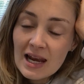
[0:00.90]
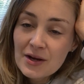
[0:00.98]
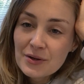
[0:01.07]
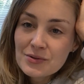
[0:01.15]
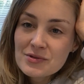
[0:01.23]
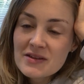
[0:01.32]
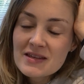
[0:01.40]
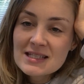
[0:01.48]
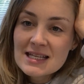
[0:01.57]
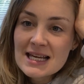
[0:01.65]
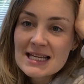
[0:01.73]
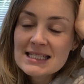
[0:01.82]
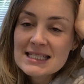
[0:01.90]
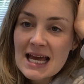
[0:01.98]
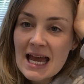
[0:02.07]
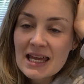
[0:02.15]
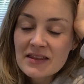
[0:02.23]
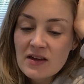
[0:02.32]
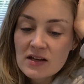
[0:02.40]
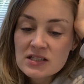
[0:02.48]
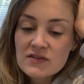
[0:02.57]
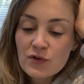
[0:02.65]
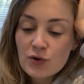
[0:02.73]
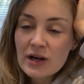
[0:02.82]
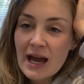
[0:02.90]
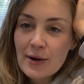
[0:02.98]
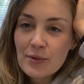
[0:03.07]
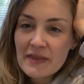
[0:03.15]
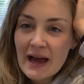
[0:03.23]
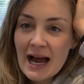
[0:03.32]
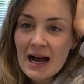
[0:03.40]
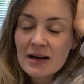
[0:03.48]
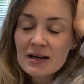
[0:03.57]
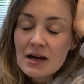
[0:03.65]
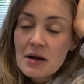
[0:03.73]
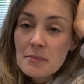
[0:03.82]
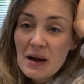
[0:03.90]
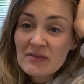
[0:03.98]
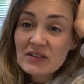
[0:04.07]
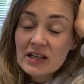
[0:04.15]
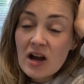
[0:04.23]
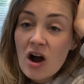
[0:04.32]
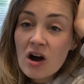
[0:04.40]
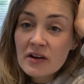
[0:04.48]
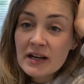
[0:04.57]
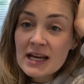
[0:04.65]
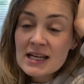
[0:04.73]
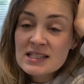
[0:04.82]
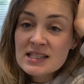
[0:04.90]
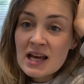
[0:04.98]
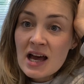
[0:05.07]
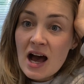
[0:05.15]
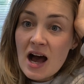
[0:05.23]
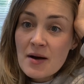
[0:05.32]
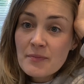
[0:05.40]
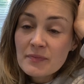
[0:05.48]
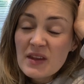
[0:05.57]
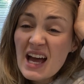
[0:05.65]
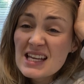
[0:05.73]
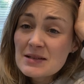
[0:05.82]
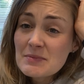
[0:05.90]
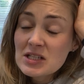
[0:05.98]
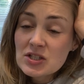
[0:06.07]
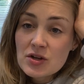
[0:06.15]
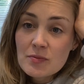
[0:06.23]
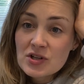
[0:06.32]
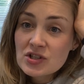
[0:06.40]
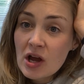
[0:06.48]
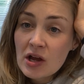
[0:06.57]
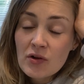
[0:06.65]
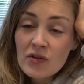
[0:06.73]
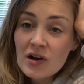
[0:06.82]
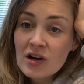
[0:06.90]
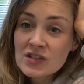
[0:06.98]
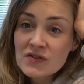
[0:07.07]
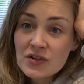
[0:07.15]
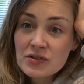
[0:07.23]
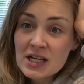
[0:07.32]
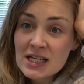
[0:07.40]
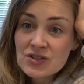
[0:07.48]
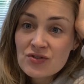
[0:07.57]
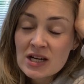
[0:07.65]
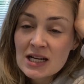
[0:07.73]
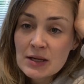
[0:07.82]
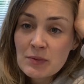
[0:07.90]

Hello, so this is day 34 now with our Pavlik harness. There hasn't been too much going on the last few days really.